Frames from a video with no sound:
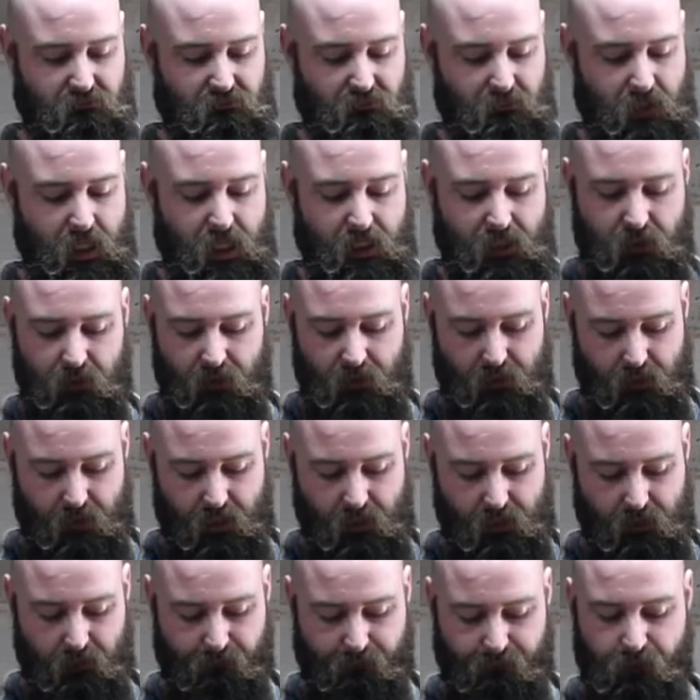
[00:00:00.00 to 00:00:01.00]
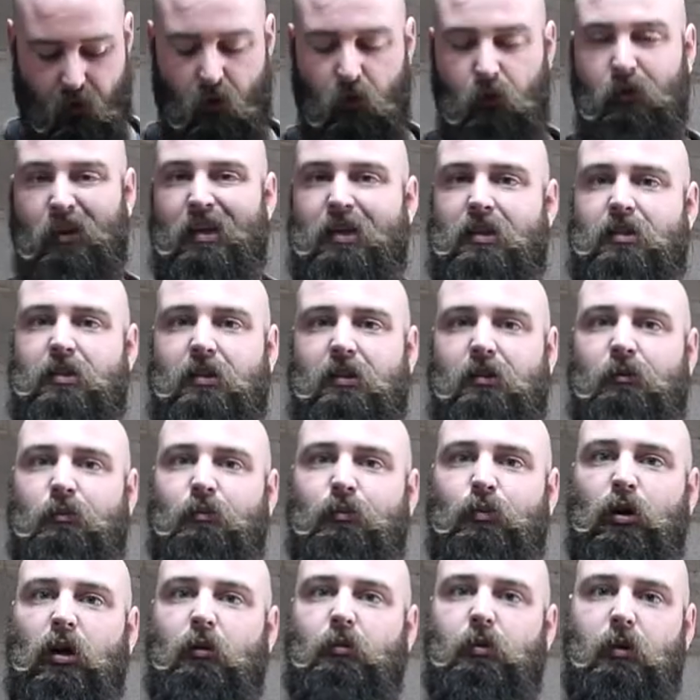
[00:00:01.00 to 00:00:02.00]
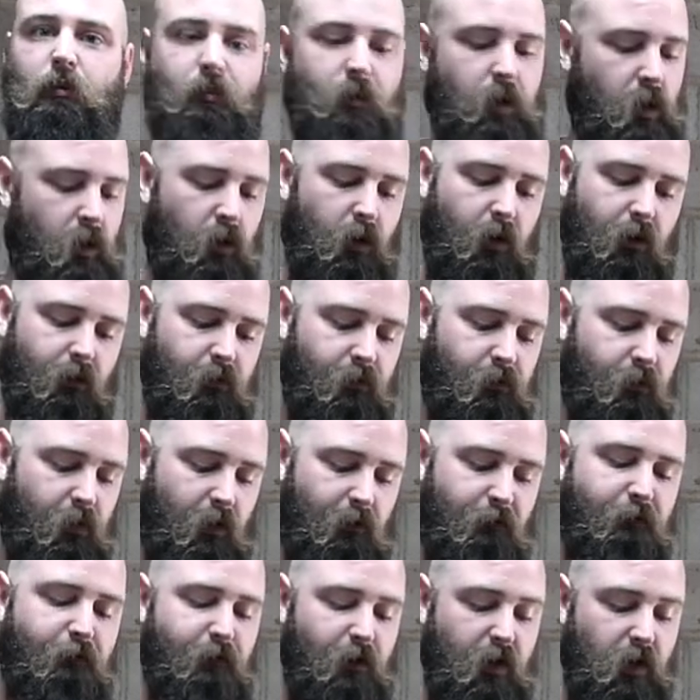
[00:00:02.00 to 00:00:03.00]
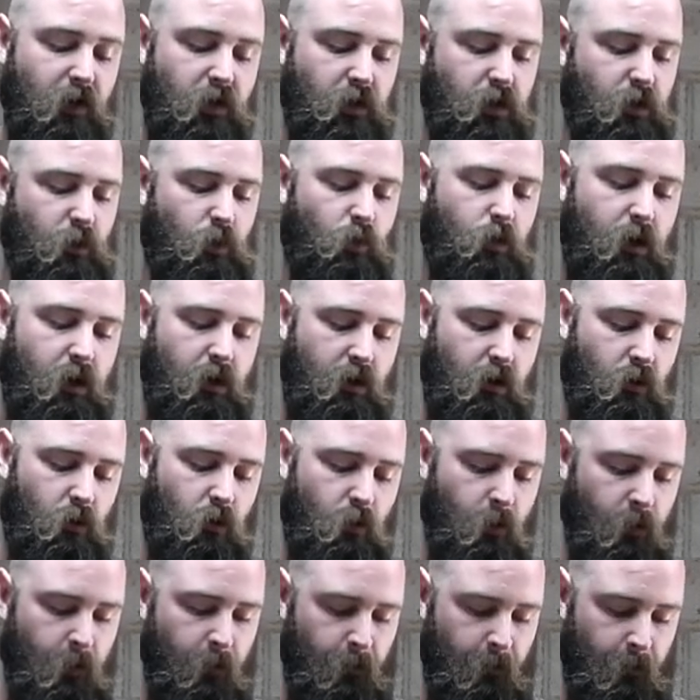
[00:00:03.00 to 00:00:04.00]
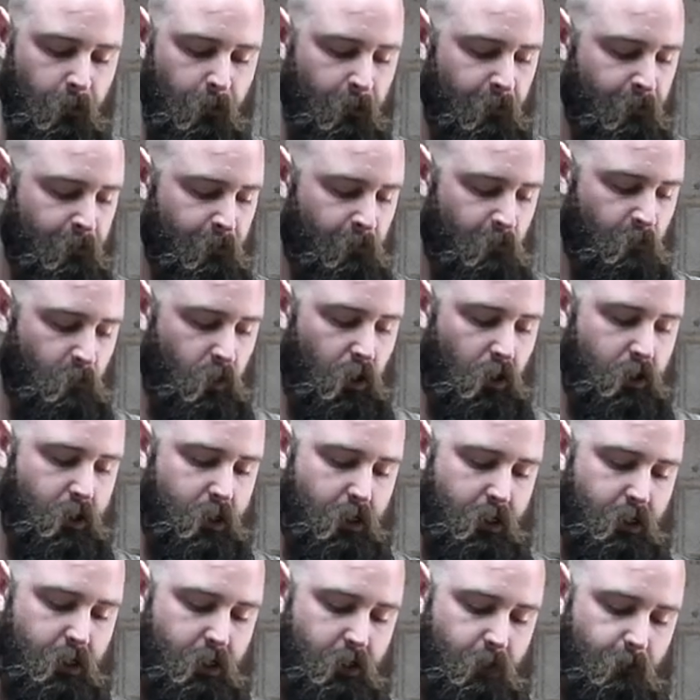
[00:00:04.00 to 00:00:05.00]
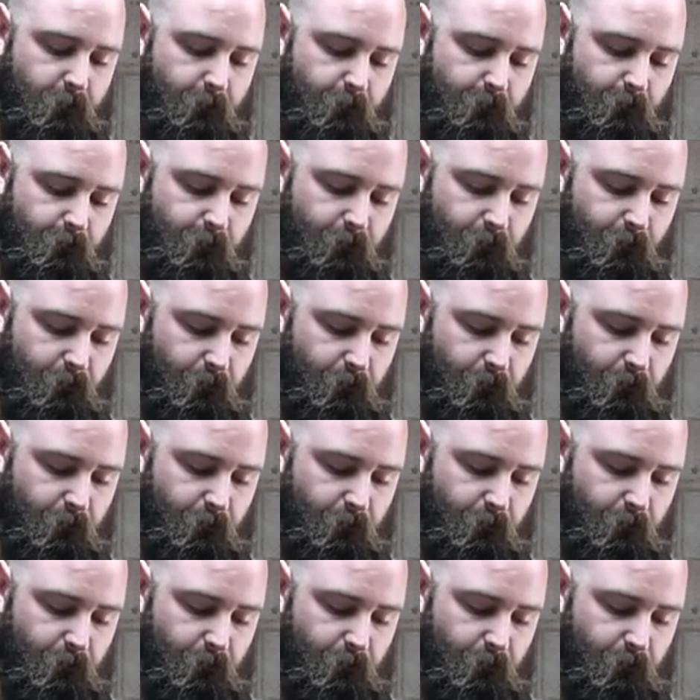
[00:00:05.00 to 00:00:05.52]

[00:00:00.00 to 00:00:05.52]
there's a fault, there's a problem. You know, I've finished it well. I'm